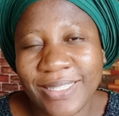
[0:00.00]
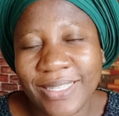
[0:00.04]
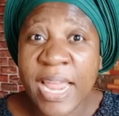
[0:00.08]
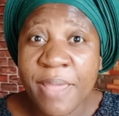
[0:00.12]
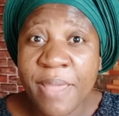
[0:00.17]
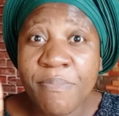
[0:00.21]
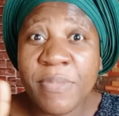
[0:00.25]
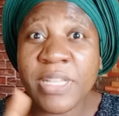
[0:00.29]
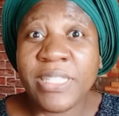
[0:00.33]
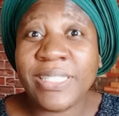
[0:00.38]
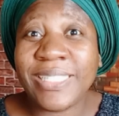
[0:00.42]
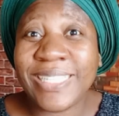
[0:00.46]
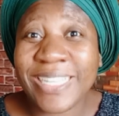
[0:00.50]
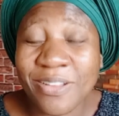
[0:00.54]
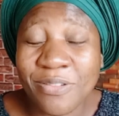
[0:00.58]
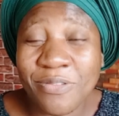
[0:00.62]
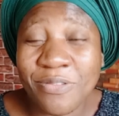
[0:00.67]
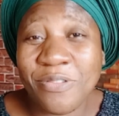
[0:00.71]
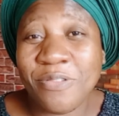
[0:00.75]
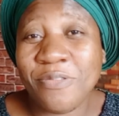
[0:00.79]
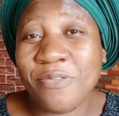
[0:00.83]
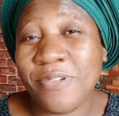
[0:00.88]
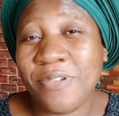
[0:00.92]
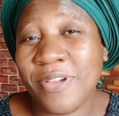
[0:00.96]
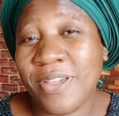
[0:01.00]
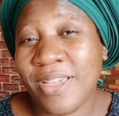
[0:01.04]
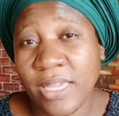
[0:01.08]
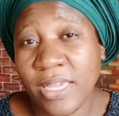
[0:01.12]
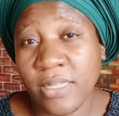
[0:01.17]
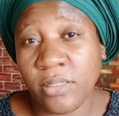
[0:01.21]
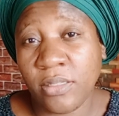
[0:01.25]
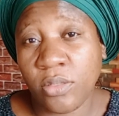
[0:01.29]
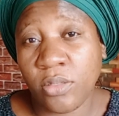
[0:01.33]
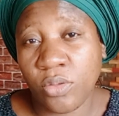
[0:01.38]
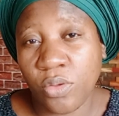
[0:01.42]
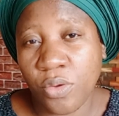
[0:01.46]
Let me tell you a
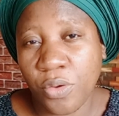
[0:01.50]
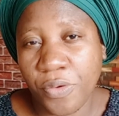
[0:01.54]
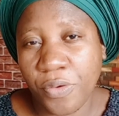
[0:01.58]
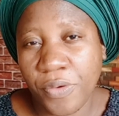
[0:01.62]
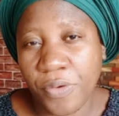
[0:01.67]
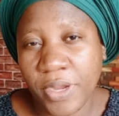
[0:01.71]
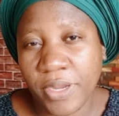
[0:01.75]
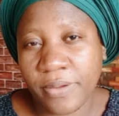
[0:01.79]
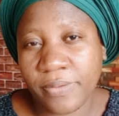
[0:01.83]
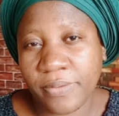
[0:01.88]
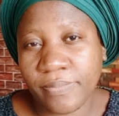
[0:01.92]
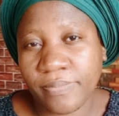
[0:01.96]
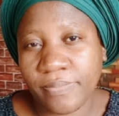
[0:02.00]
story.